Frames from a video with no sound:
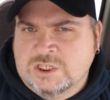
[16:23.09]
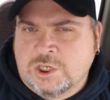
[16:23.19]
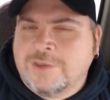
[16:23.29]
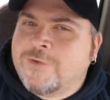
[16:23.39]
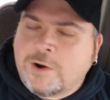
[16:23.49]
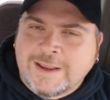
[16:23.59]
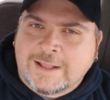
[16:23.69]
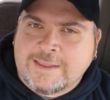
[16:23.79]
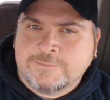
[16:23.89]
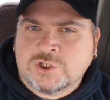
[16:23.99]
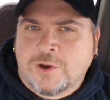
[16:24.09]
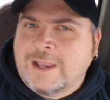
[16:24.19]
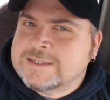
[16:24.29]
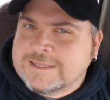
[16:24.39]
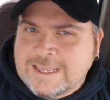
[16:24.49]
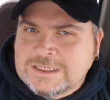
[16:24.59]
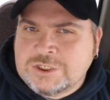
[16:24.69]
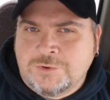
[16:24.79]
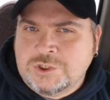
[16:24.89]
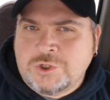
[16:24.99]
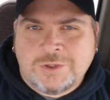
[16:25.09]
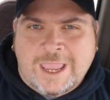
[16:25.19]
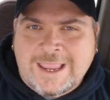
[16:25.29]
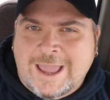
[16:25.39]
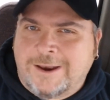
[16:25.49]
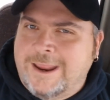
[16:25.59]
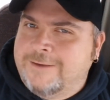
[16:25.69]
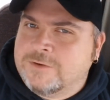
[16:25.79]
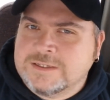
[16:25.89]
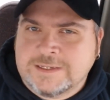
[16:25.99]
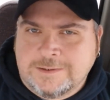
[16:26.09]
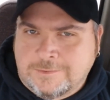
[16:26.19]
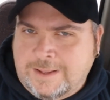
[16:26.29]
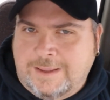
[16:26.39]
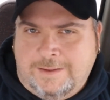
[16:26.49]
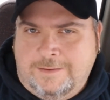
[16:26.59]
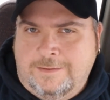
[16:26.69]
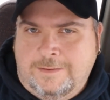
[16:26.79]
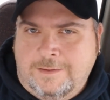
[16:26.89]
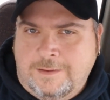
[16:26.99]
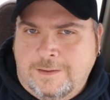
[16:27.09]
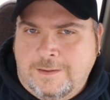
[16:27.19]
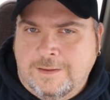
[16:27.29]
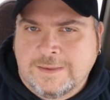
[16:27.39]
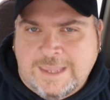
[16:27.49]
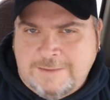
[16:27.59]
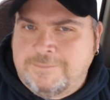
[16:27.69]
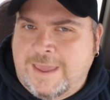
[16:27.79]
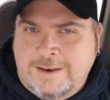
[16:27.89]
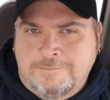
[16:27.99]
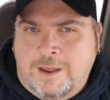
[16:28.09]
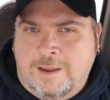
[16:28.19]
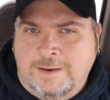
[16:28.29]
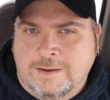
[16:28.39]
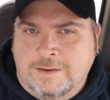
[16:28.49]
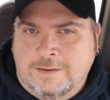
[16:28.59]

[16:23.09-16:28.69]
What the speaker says: So you've already got them strikes against you as you take out every single day. Keep that in mind.